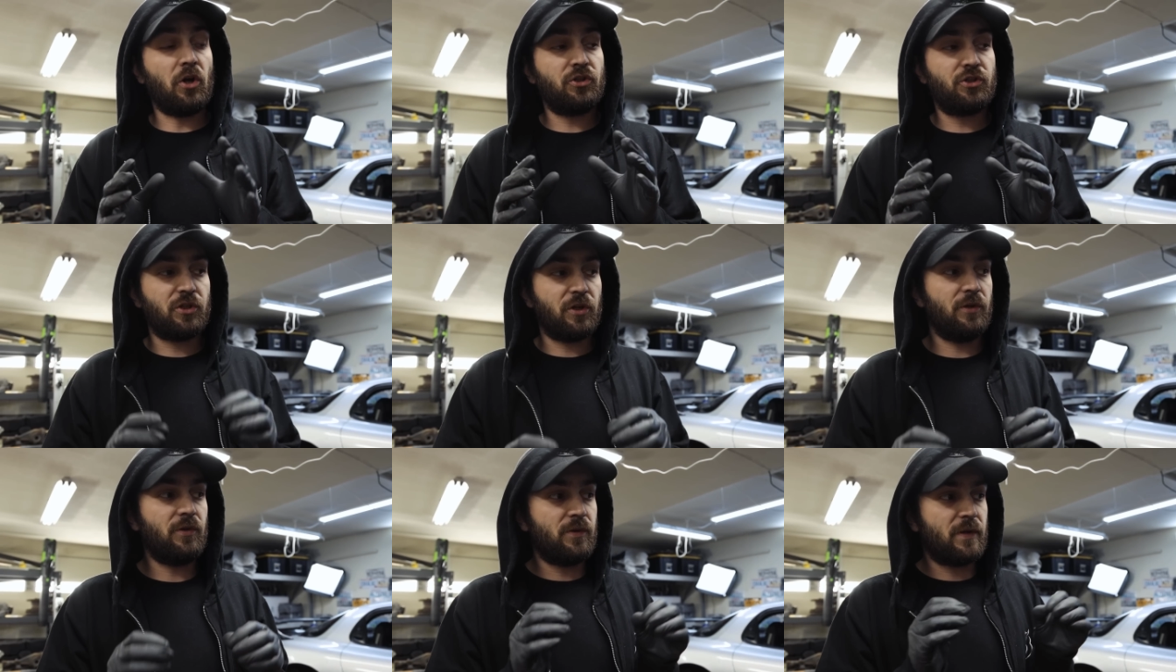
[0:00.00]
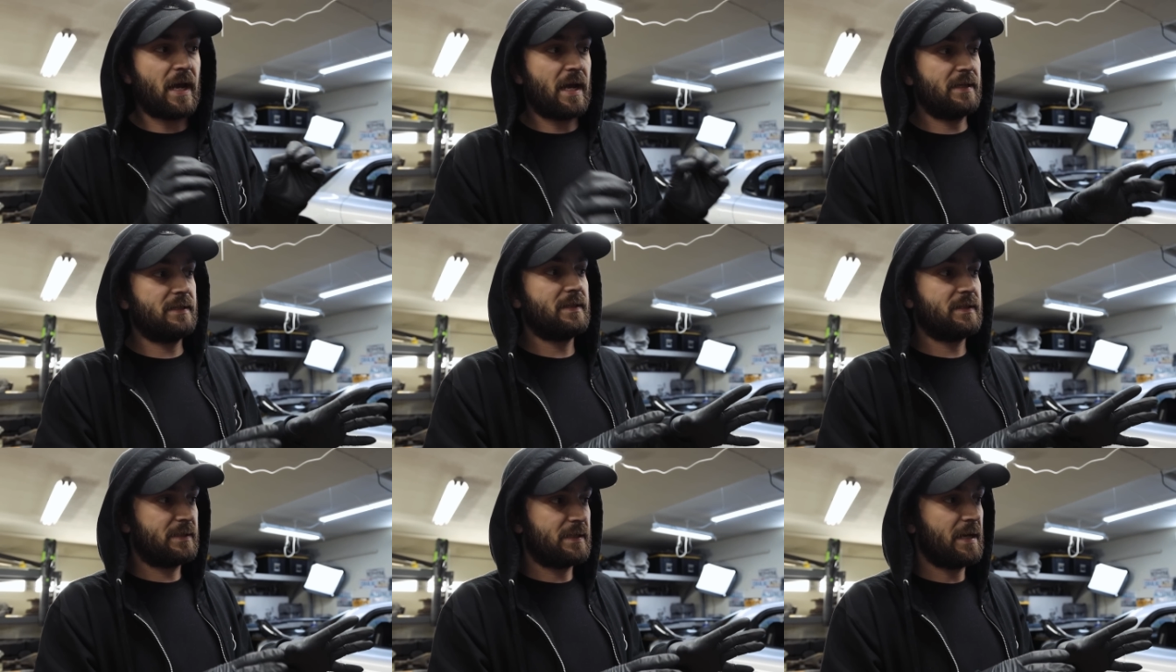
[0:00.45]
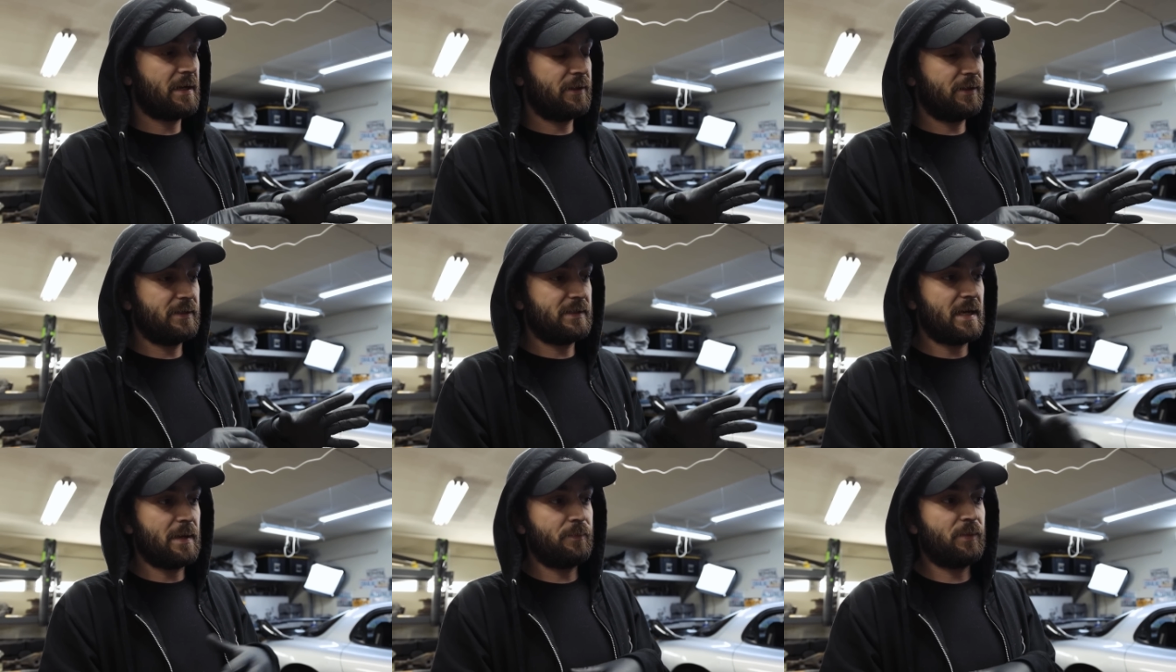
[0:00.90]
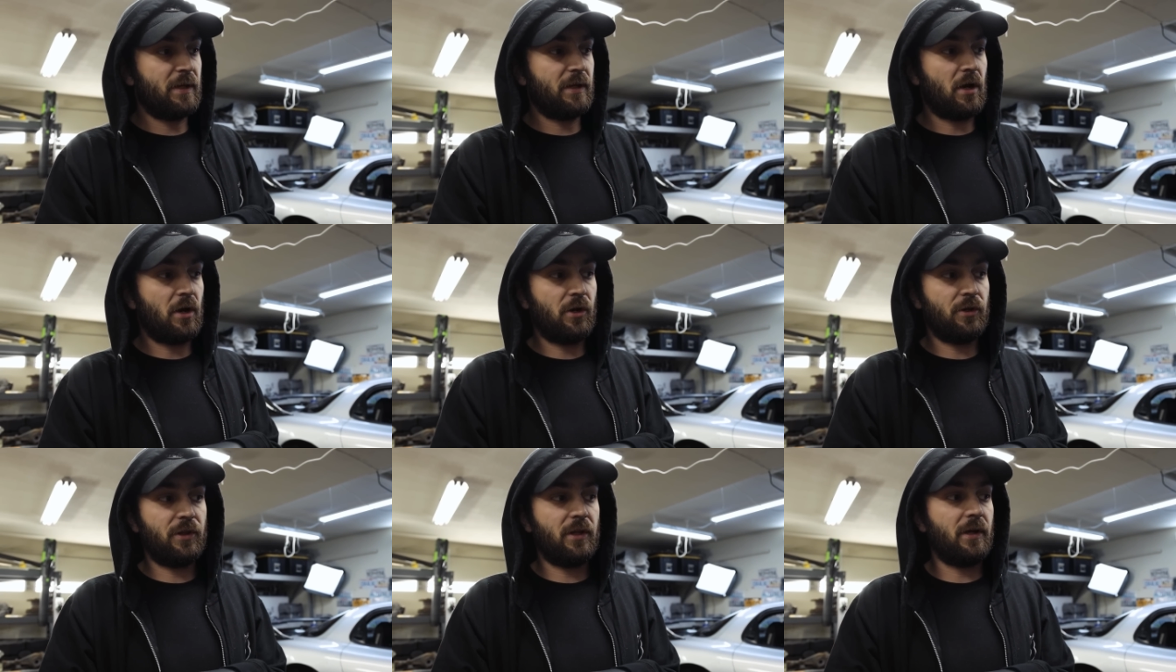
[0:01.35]
I'll show you guys this te the template
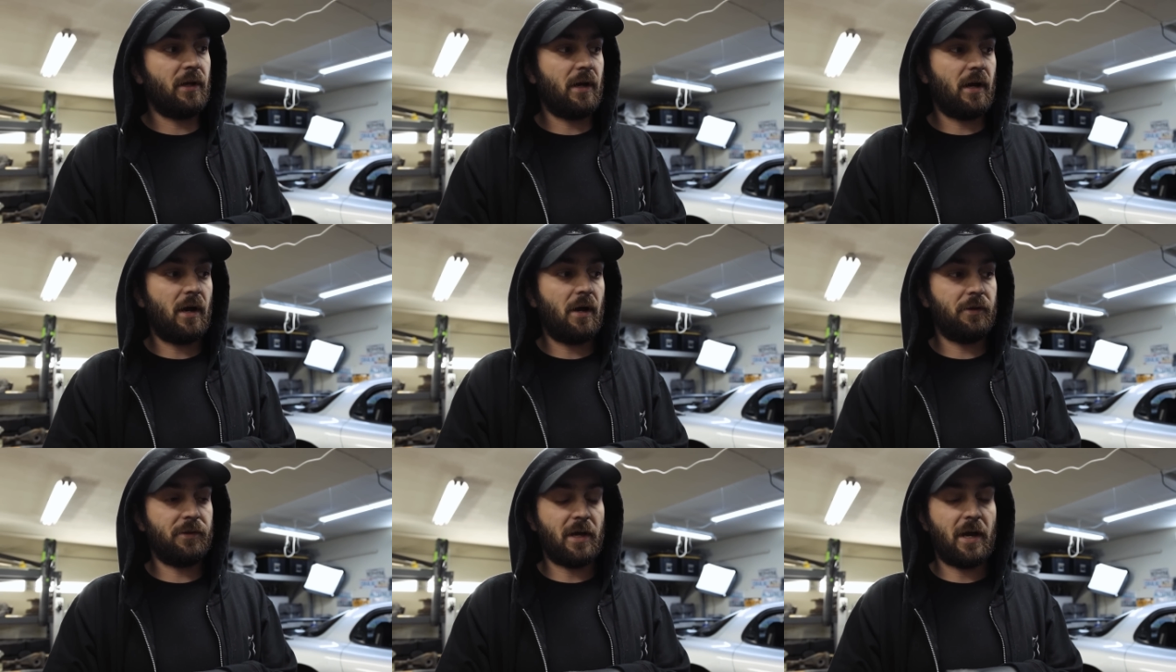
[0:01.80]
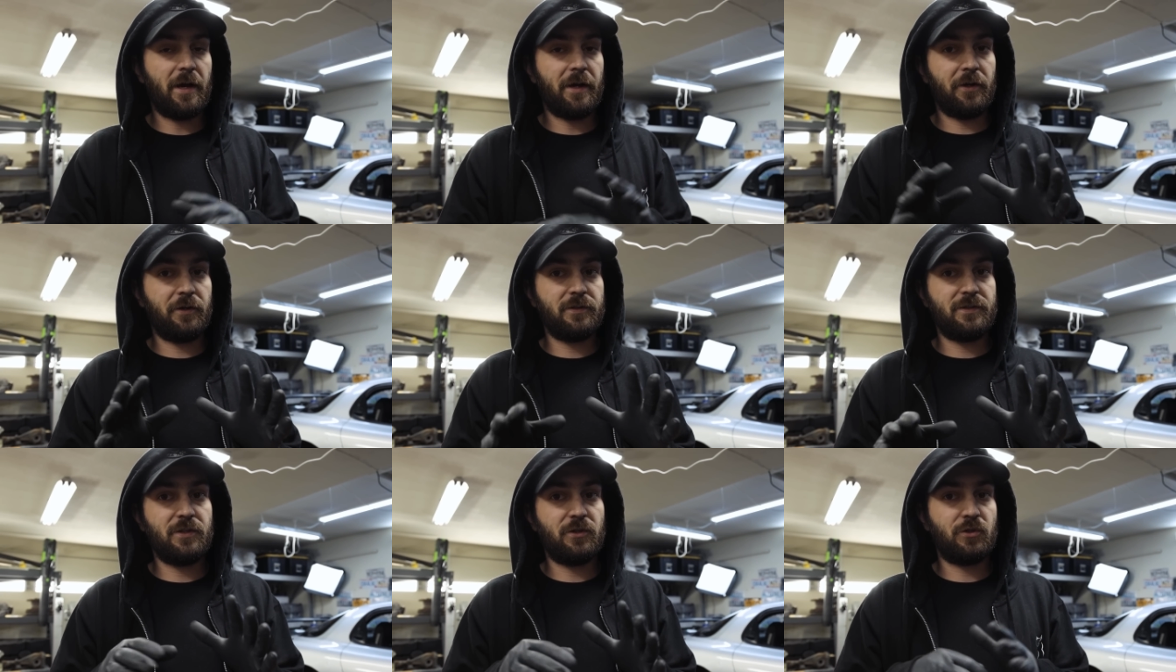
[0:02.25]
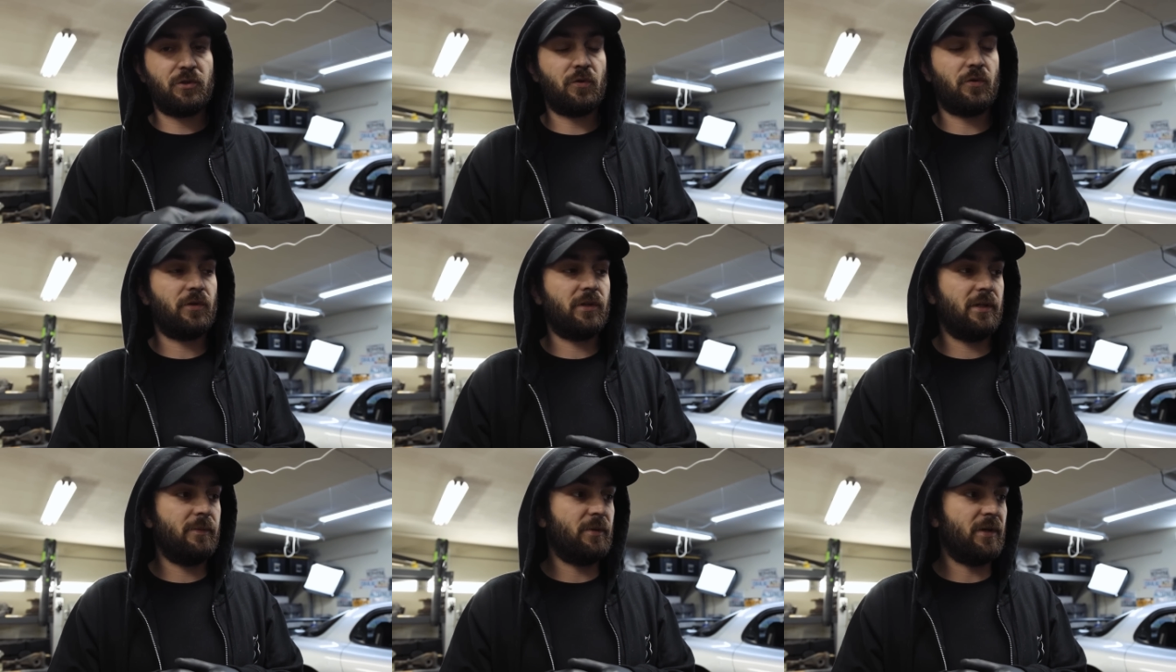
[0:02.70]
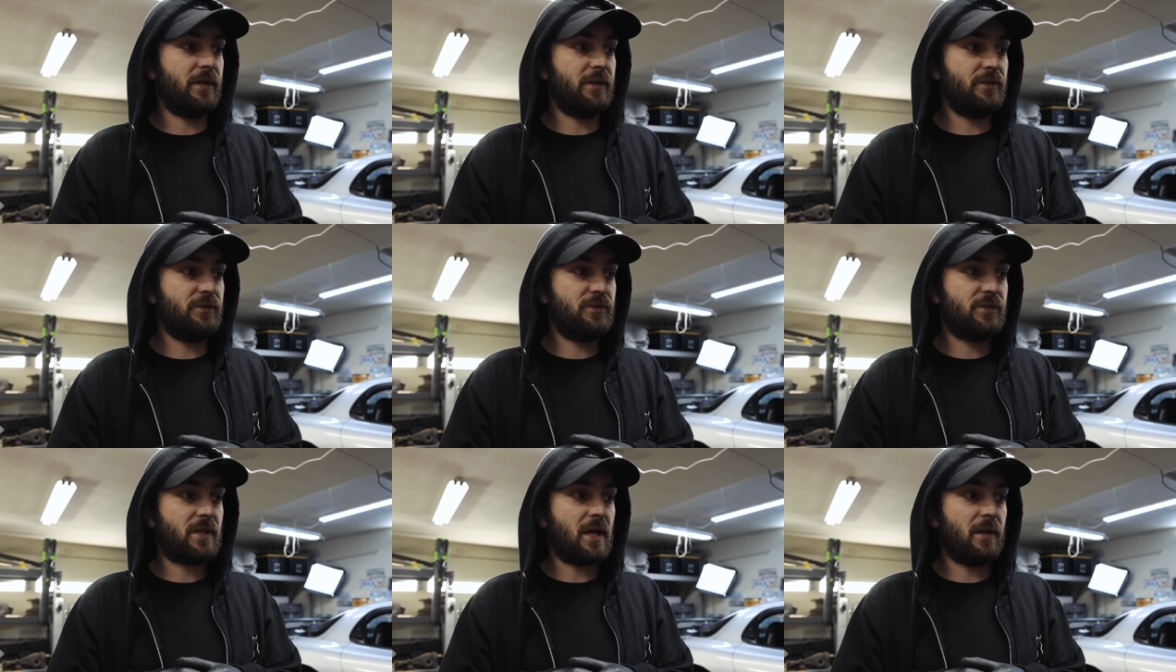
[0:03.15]
on the on the irons here shortly, but
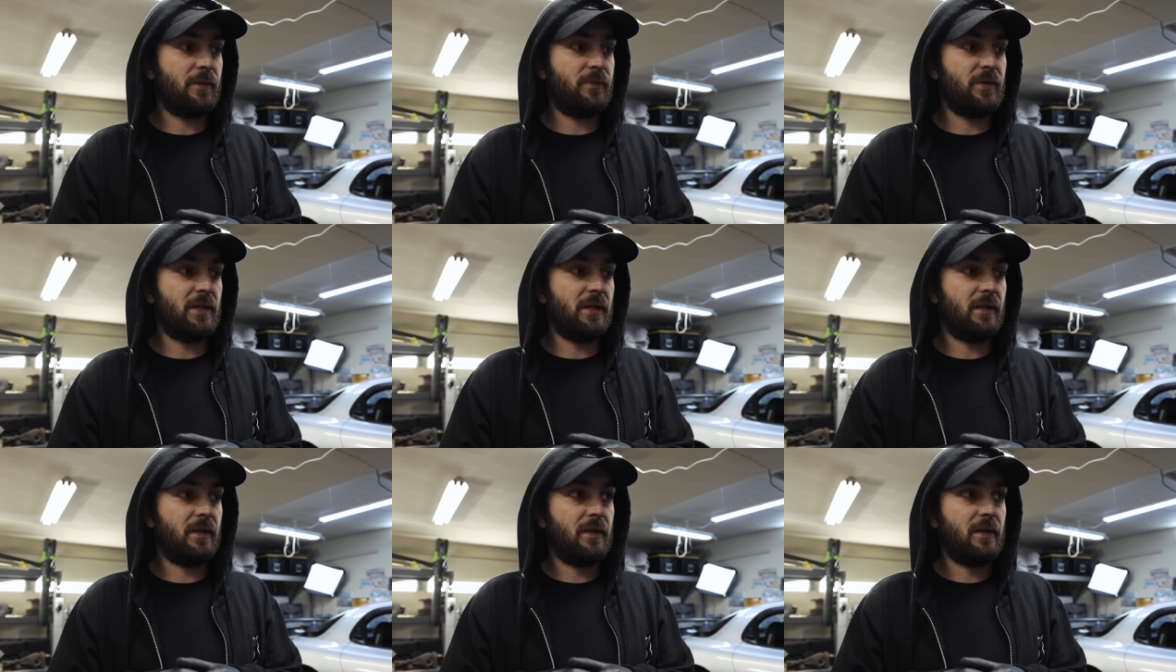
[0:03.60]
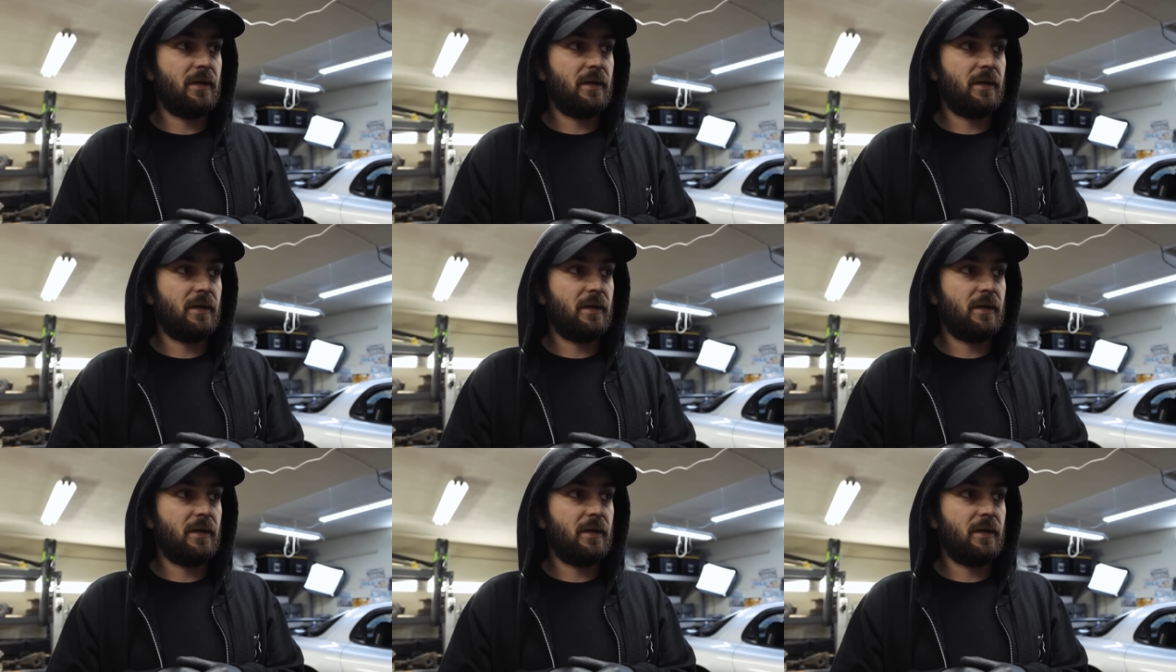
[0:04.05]
you just got to be